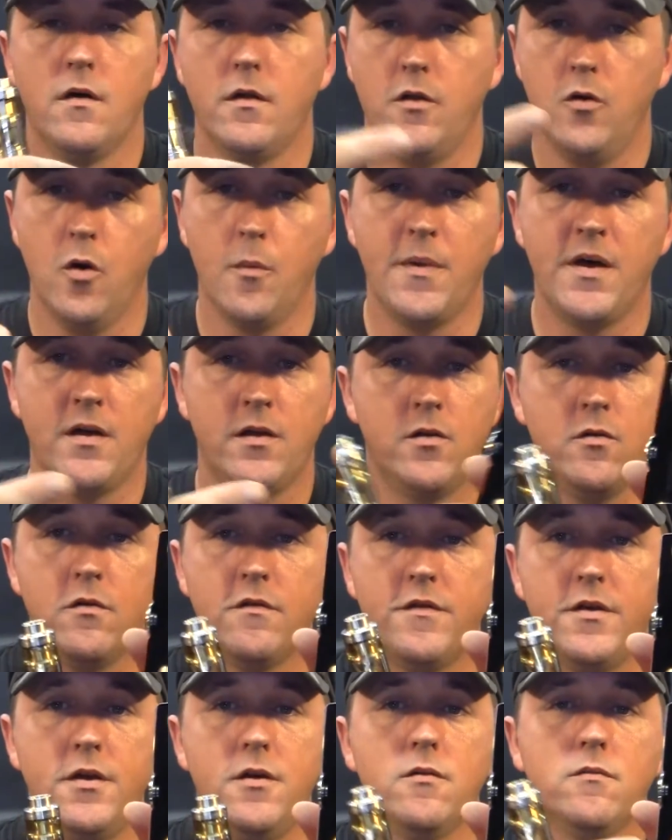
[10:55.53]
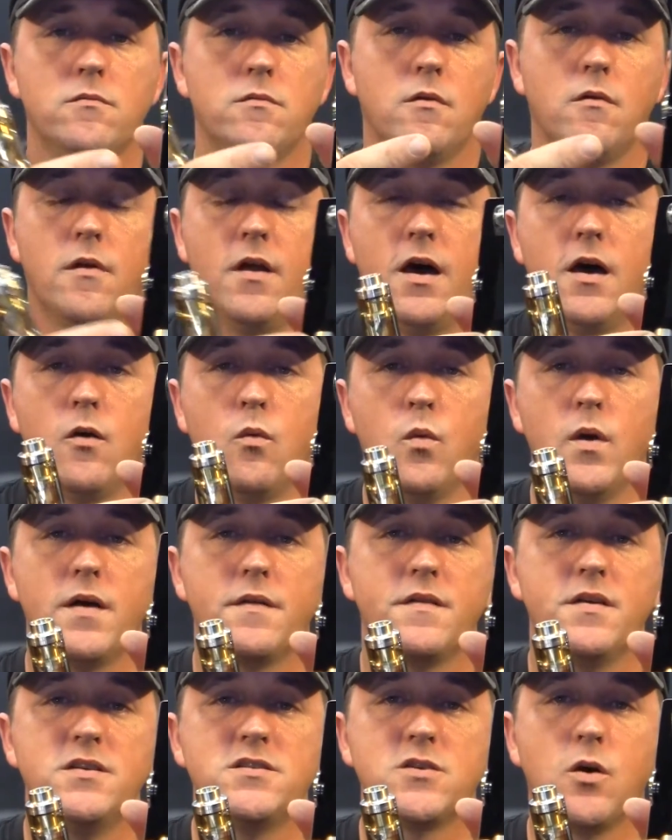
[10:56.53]
Do you want me to do a video on how to
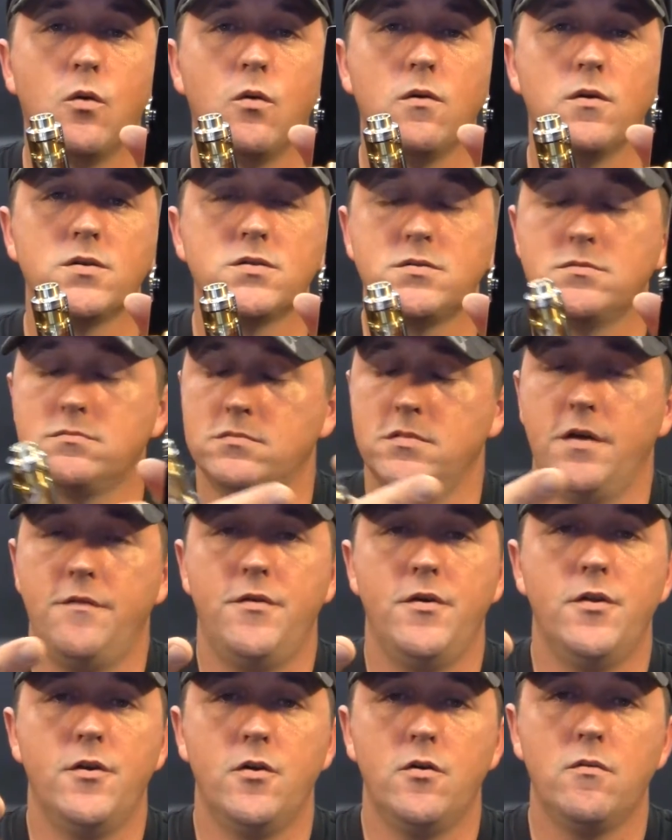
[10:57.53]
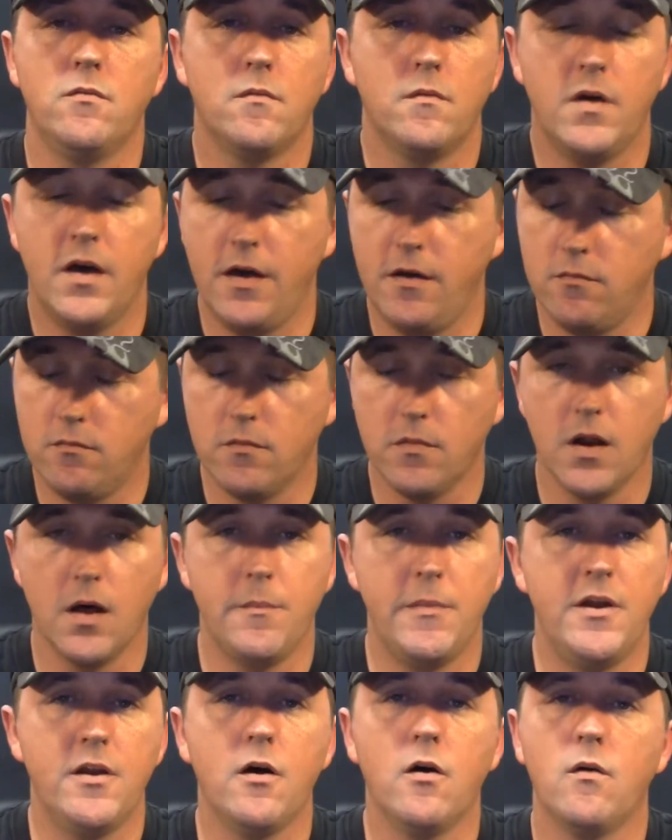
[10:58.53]
wick these coils? If you do, hey, let
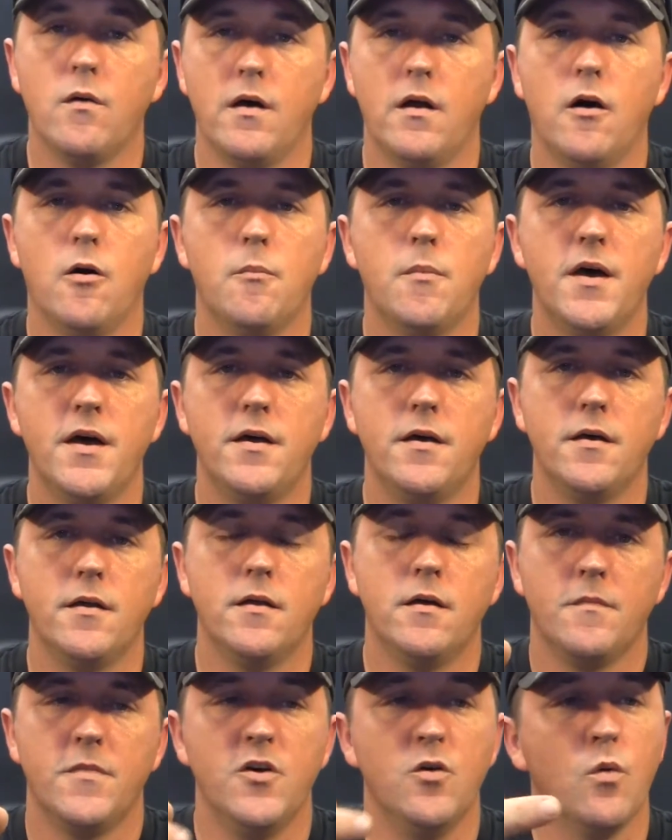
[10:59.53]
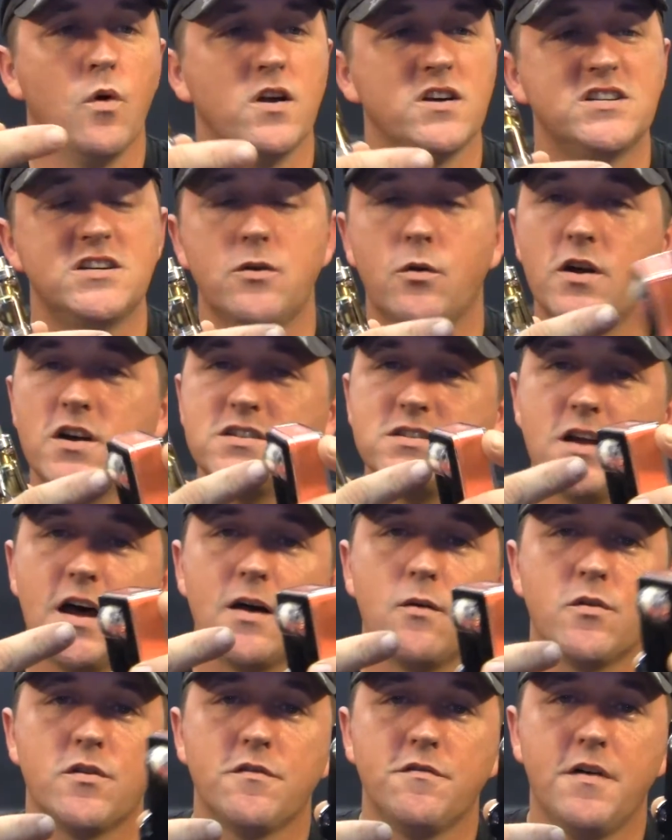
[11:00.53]
me know and I'll make it. Do you want to see what it's
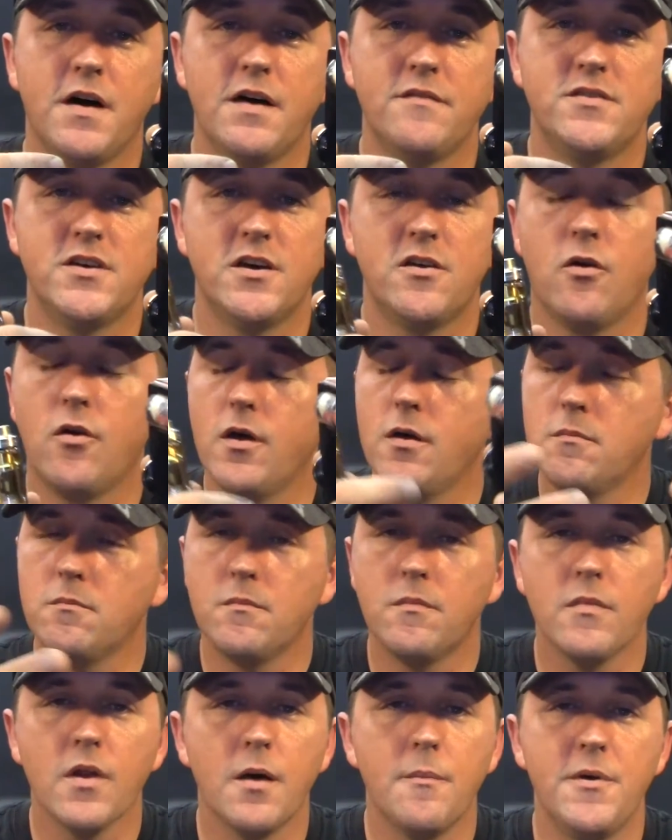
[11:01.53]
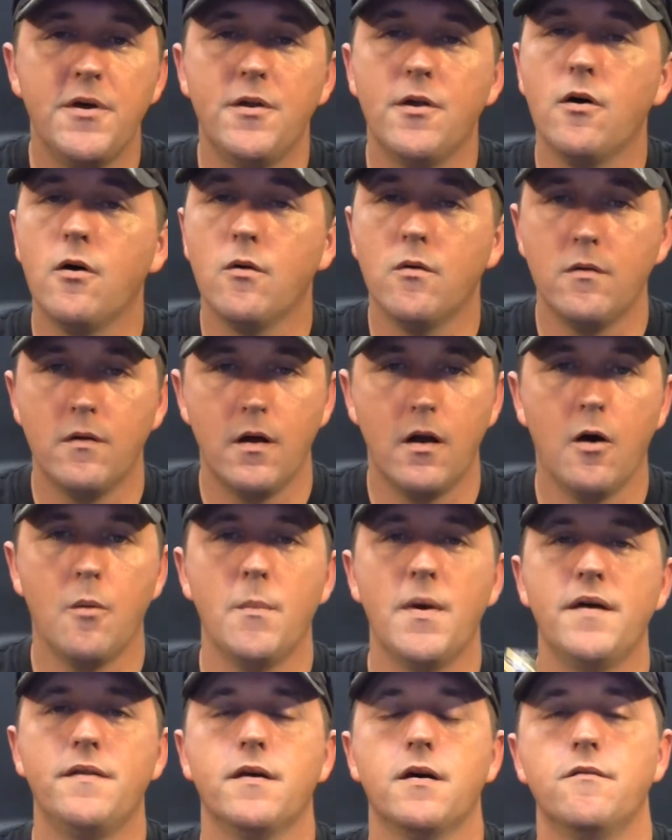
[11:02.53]
like with the 510 it? Let me know and I'll
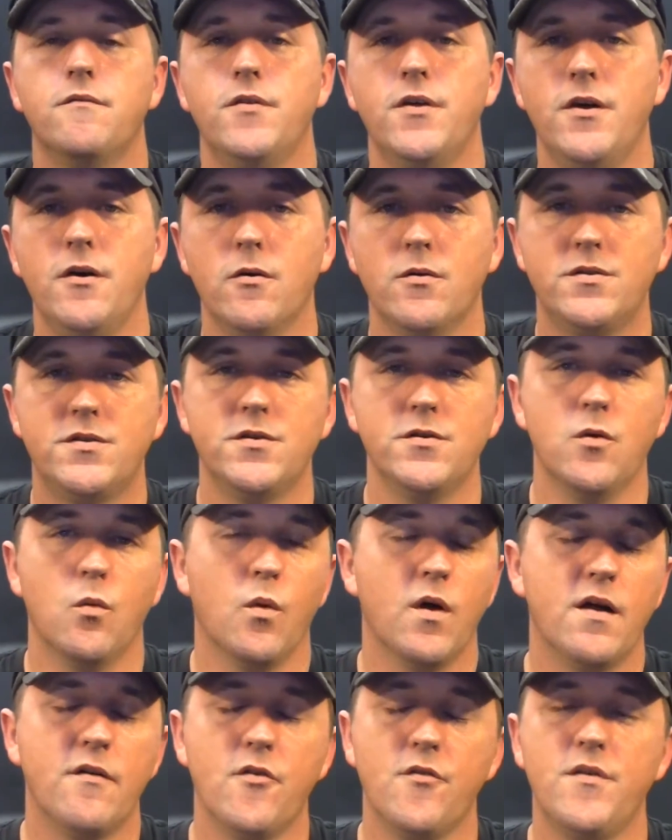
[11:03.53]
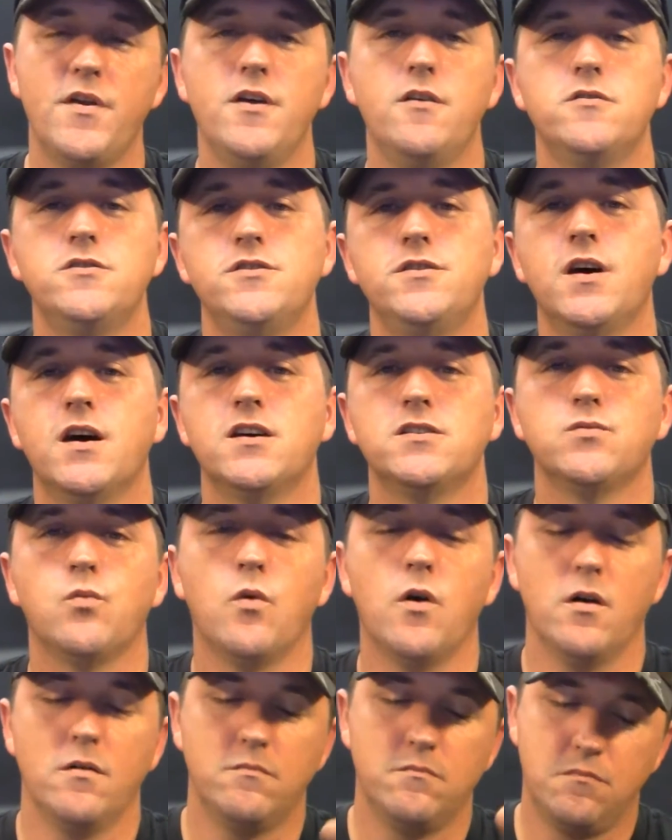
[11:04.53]
make that video too. Whatever videos you guys
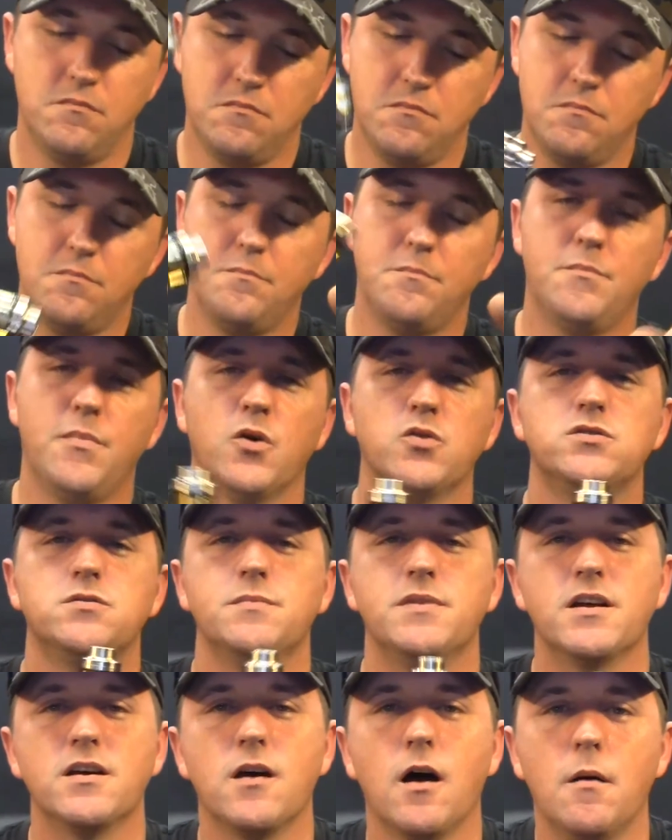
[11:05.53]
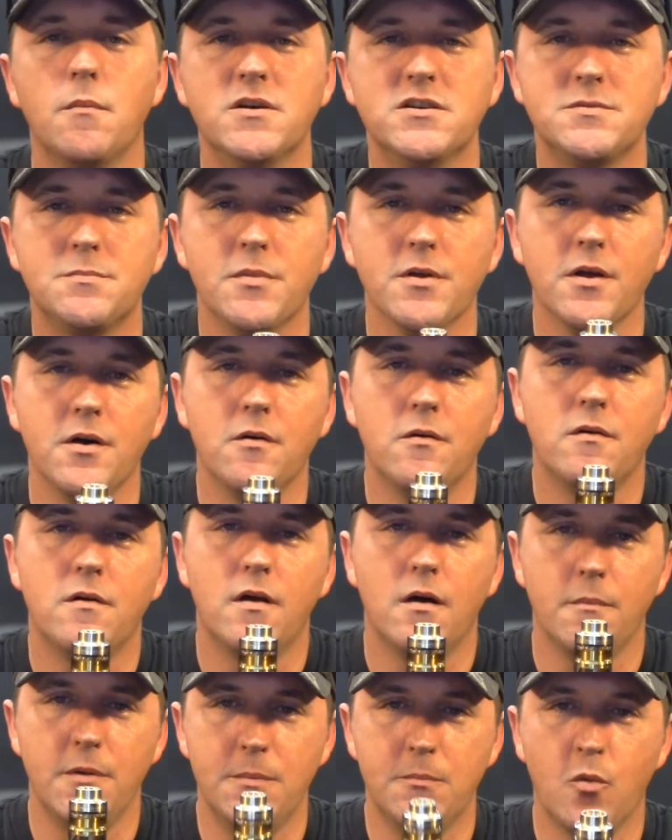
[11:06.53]
want, post them in the comments below
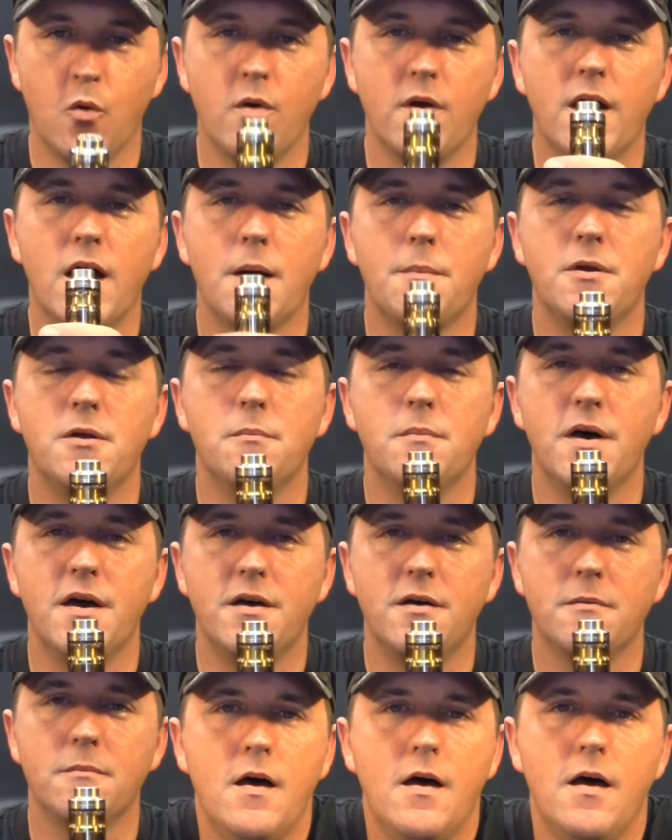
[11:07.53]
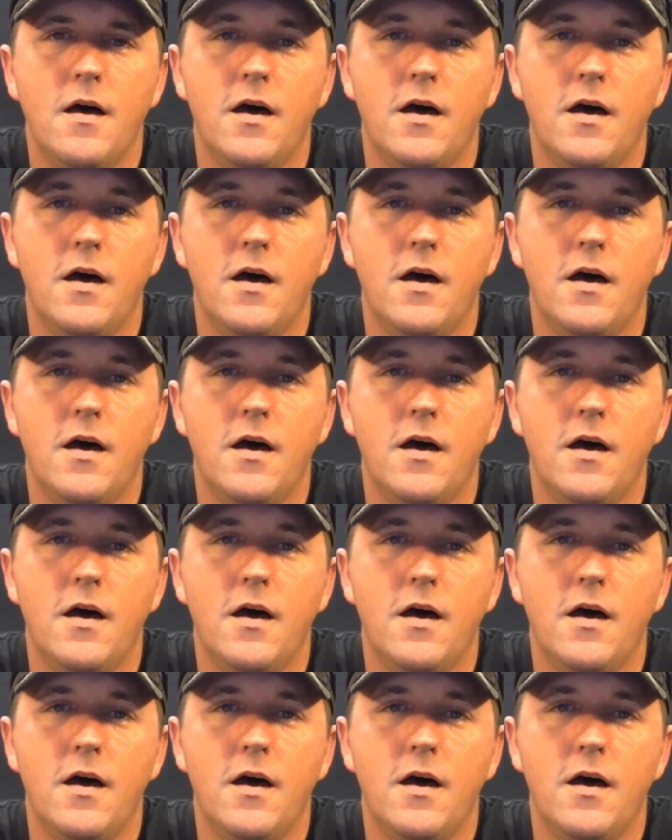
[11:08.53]
and I'll be more than happy to make them.